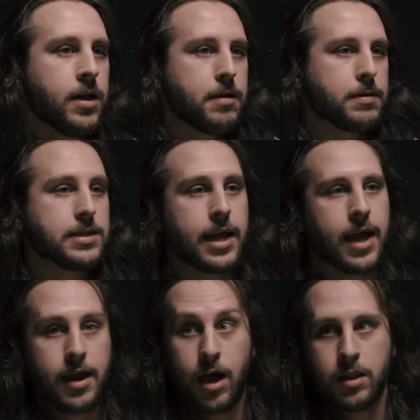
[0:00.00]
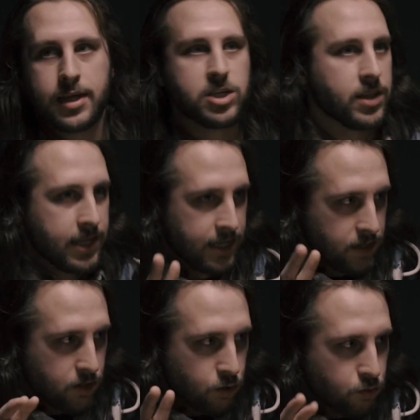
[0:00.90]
because I got allegedly too